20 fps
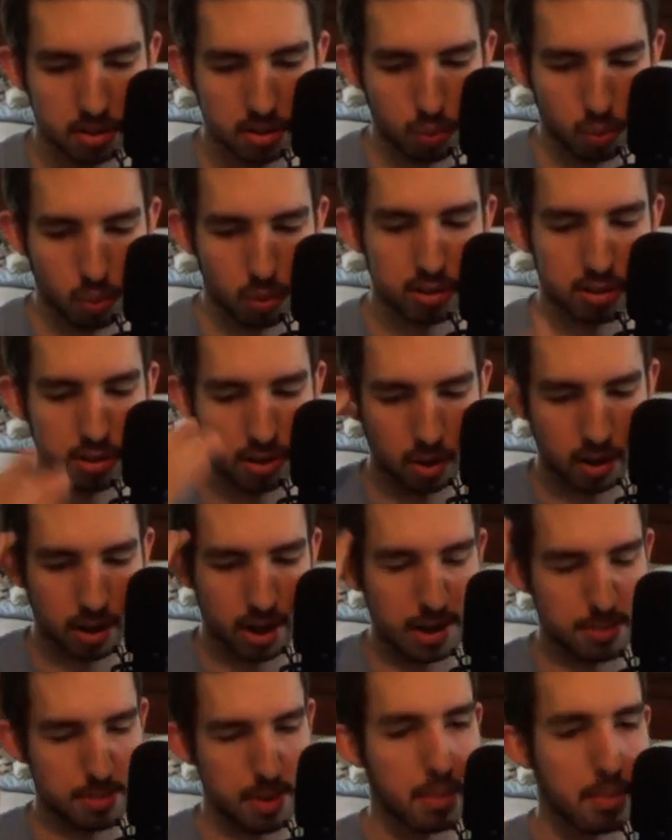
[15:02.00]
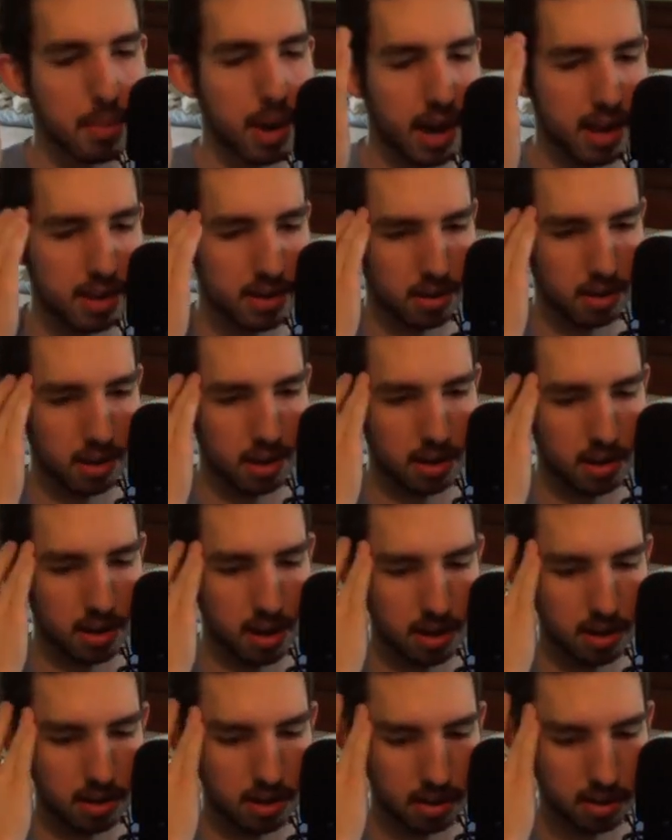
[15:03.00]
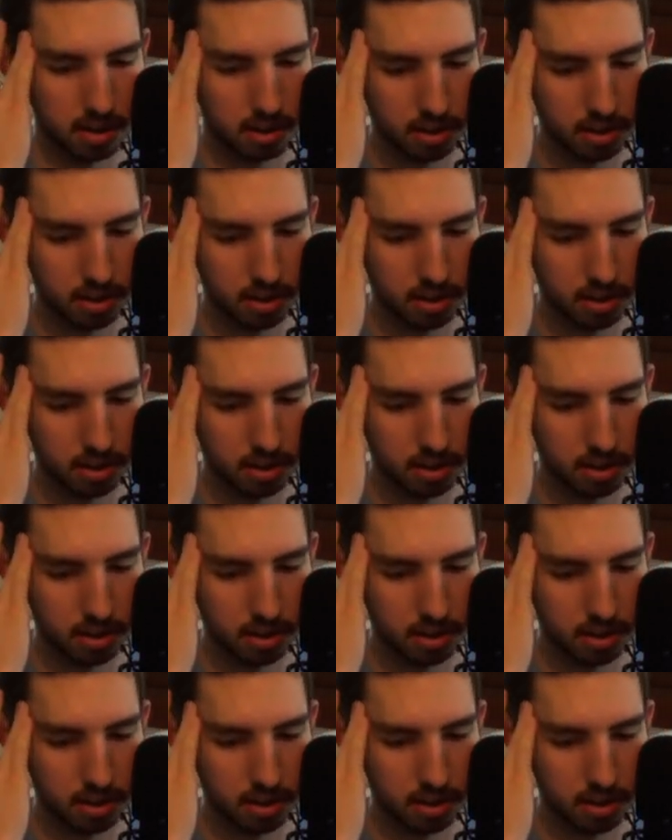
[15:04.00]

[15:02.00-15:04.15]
what's going on in my mind and